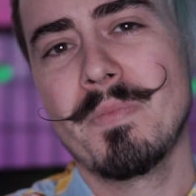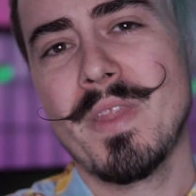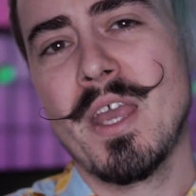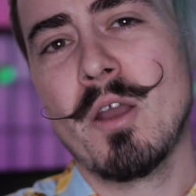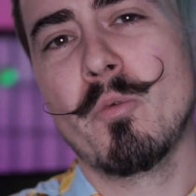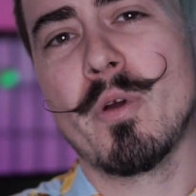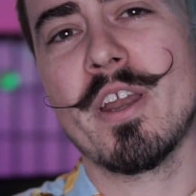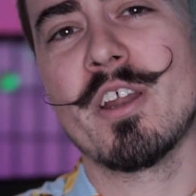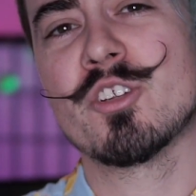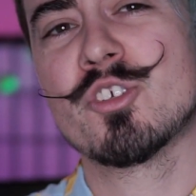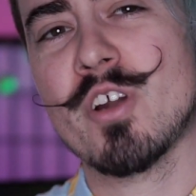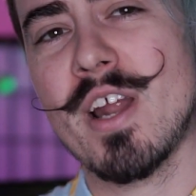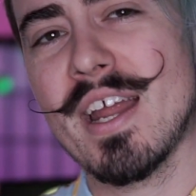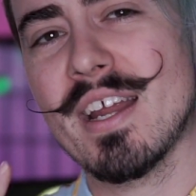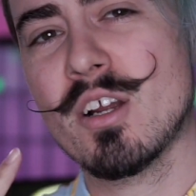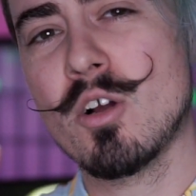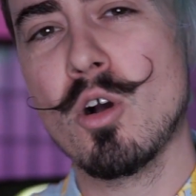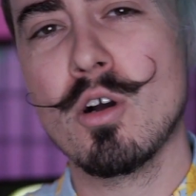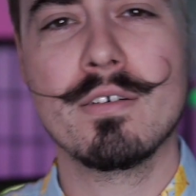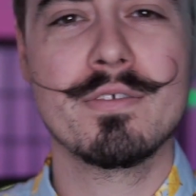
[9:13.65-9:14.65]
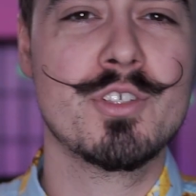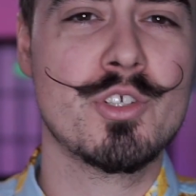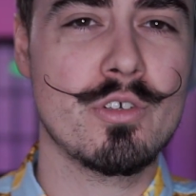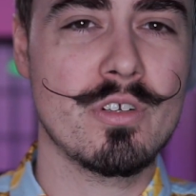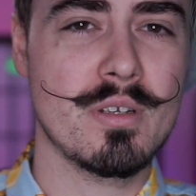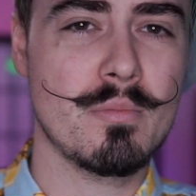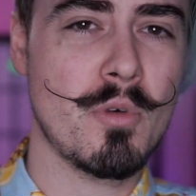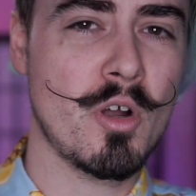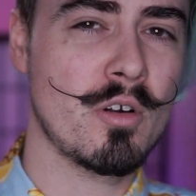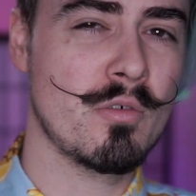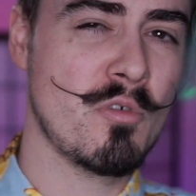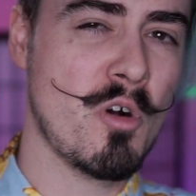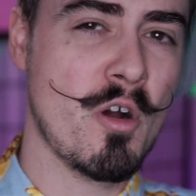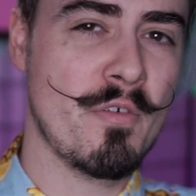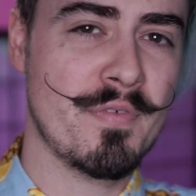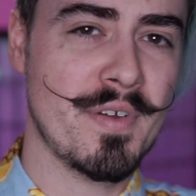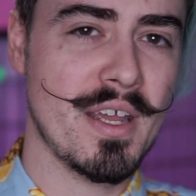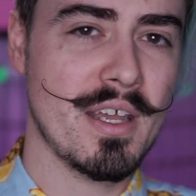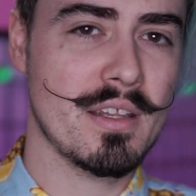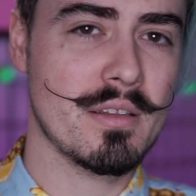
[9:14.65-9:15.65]
We're going to try out Call of Duty Modern
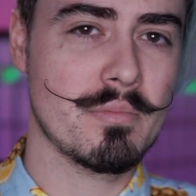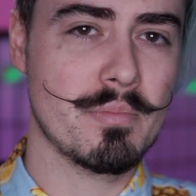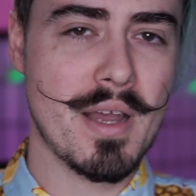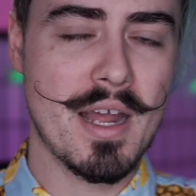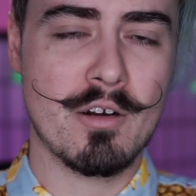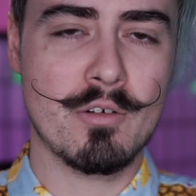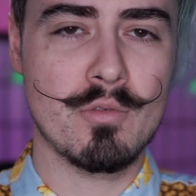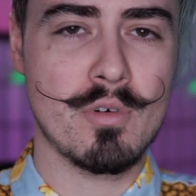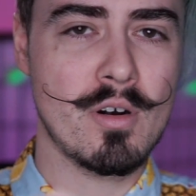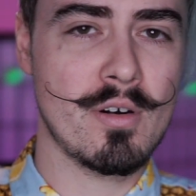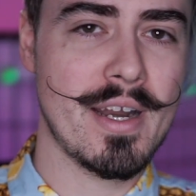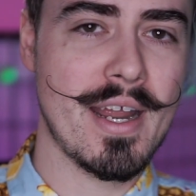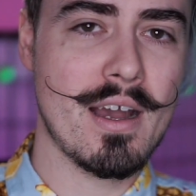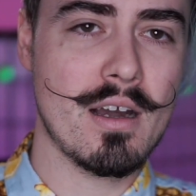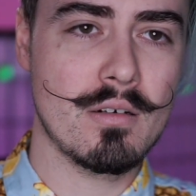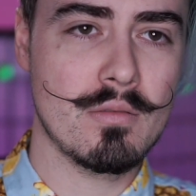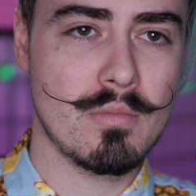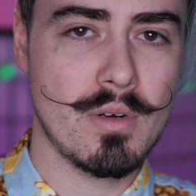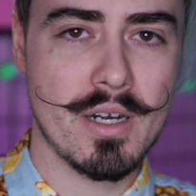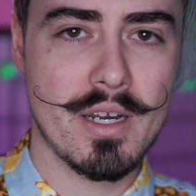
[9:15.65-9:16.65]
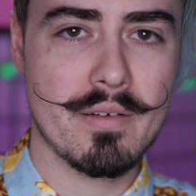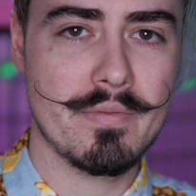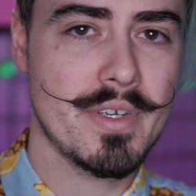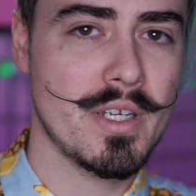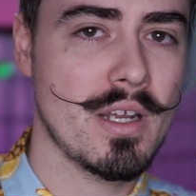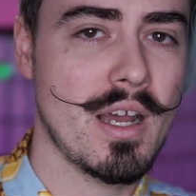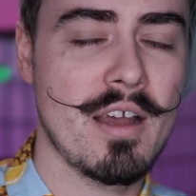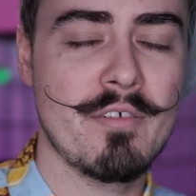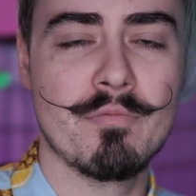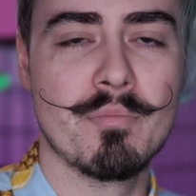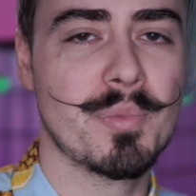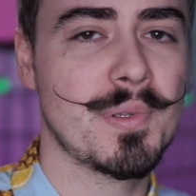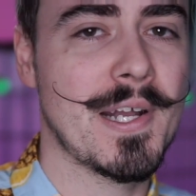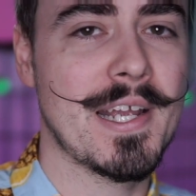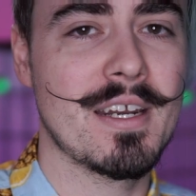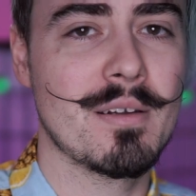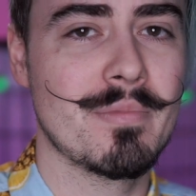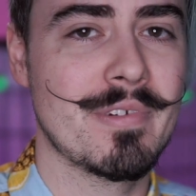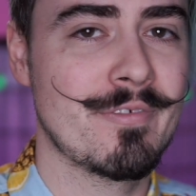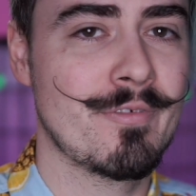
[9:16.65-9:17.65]
Warfare, the Battle Royale, whatever. I haven't played
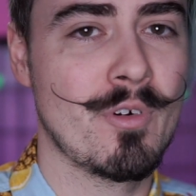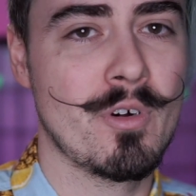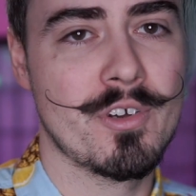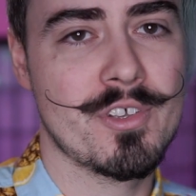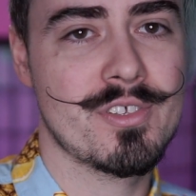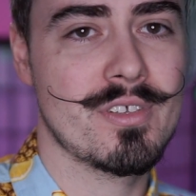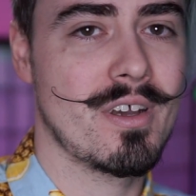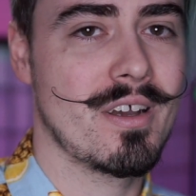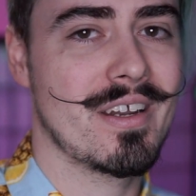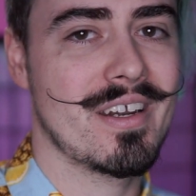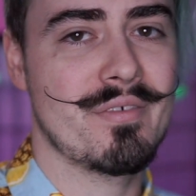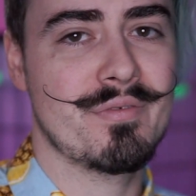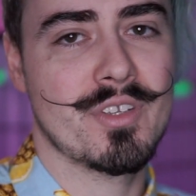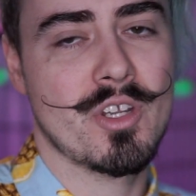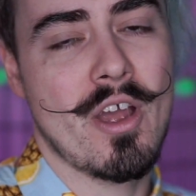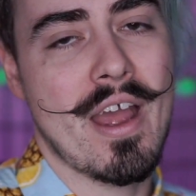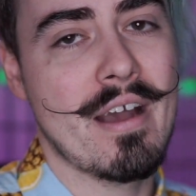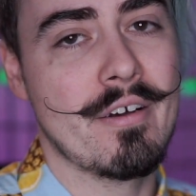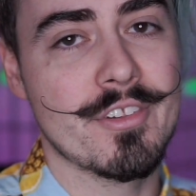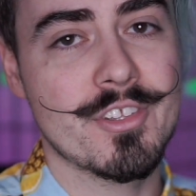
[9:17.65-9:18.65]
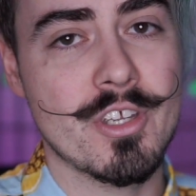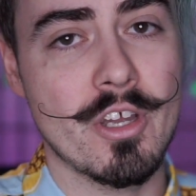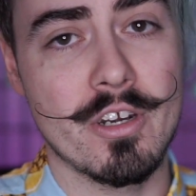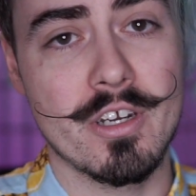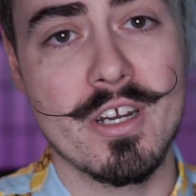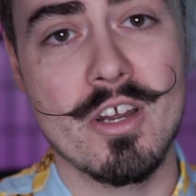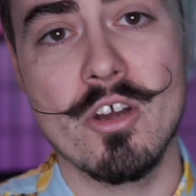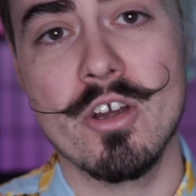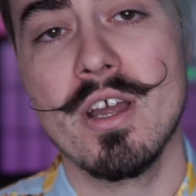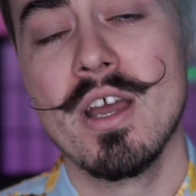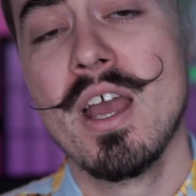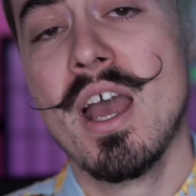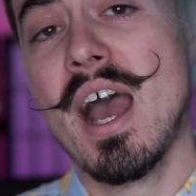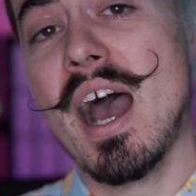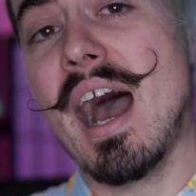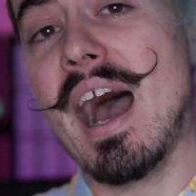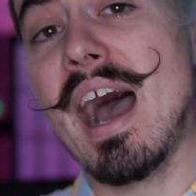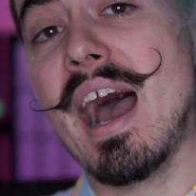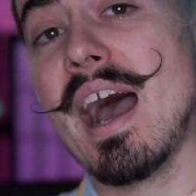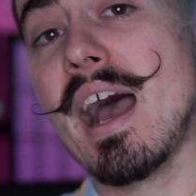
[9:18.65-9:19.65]
it before, so I don't even know how it's going to
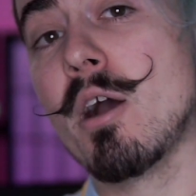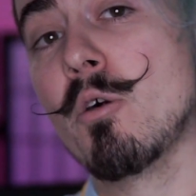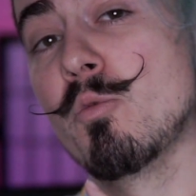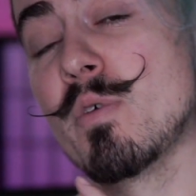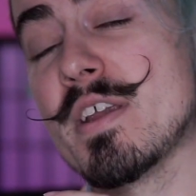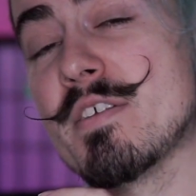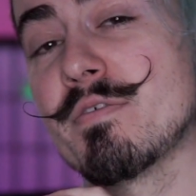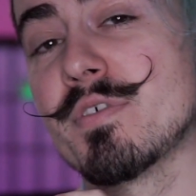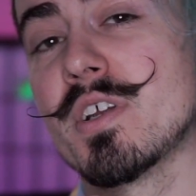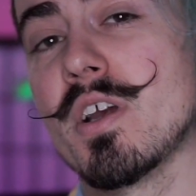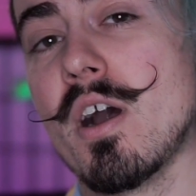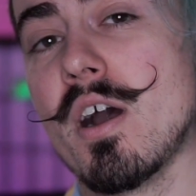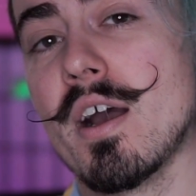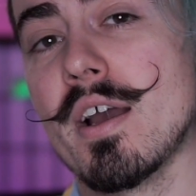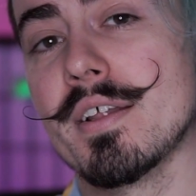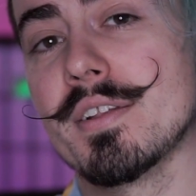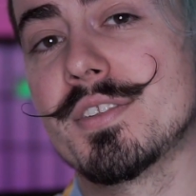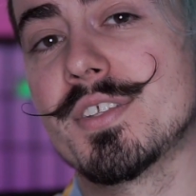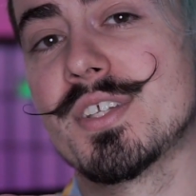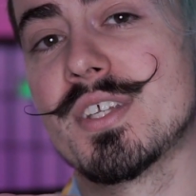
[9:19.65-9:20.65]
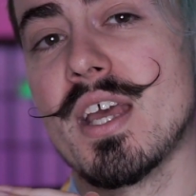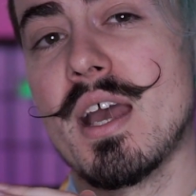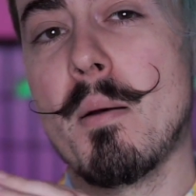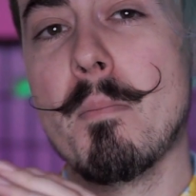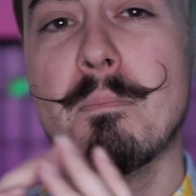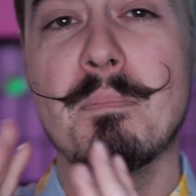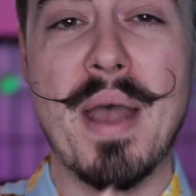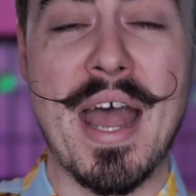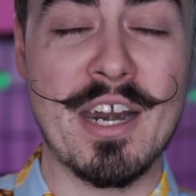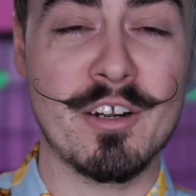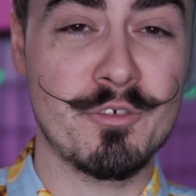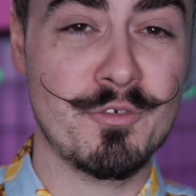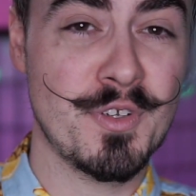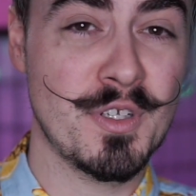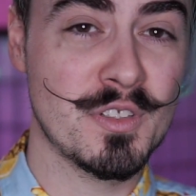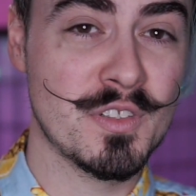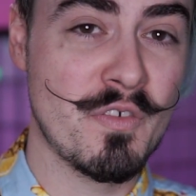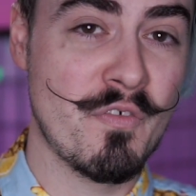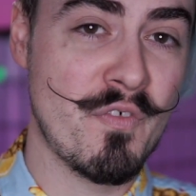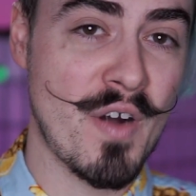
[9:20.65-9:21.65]
go. We've got
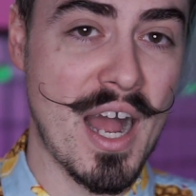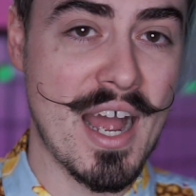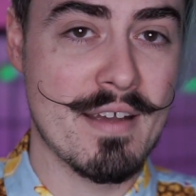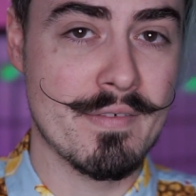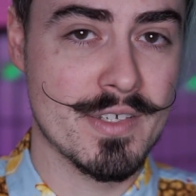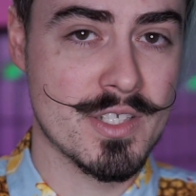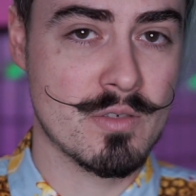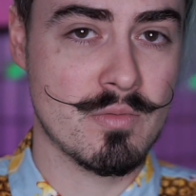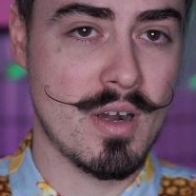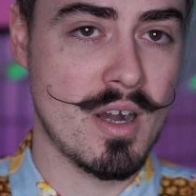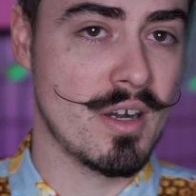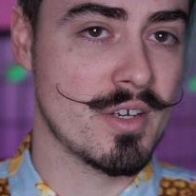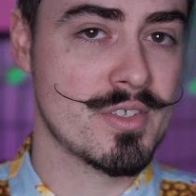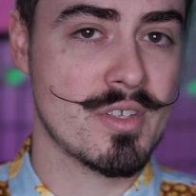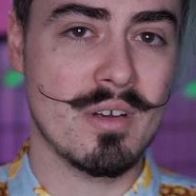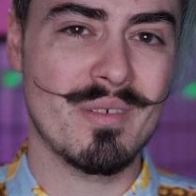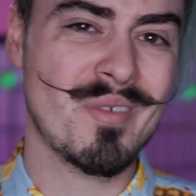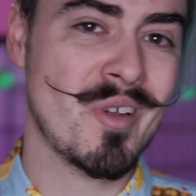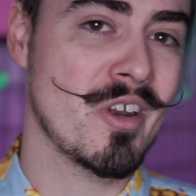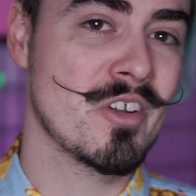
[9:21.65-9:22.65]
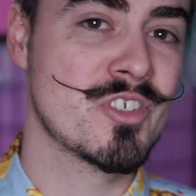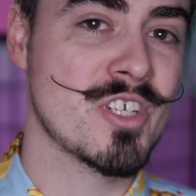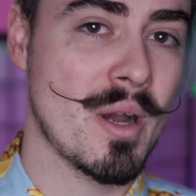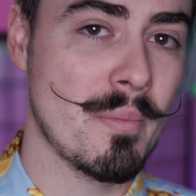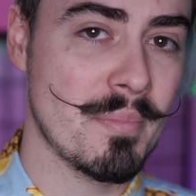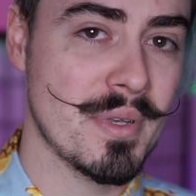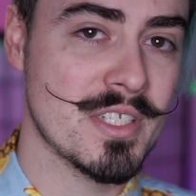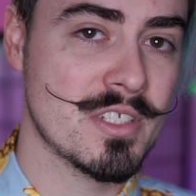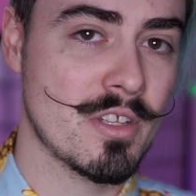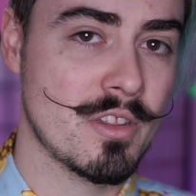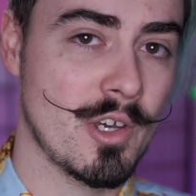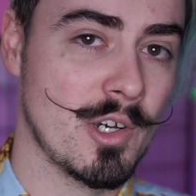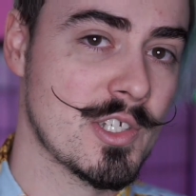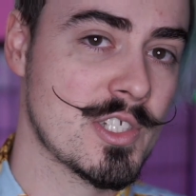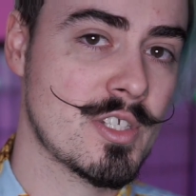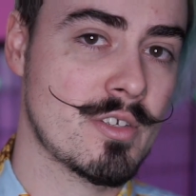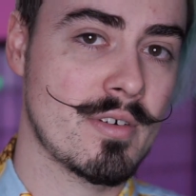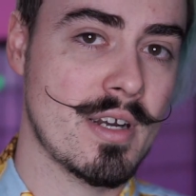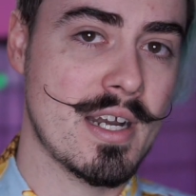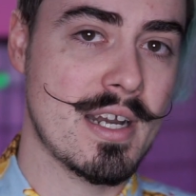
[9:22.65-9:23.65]
Battlefield 5 as well. So I'm going to jump into those
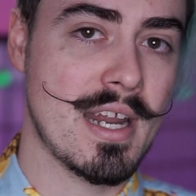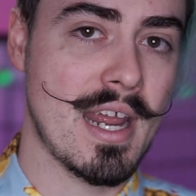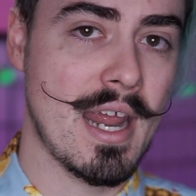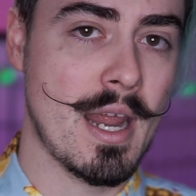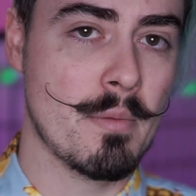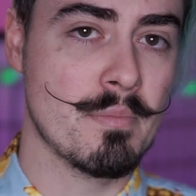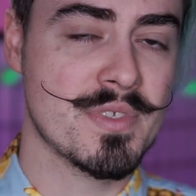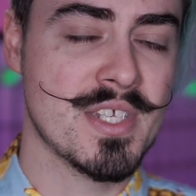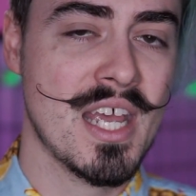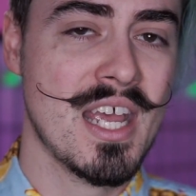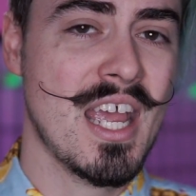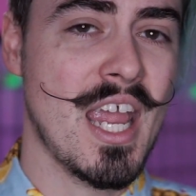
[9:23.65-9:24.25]
3 games.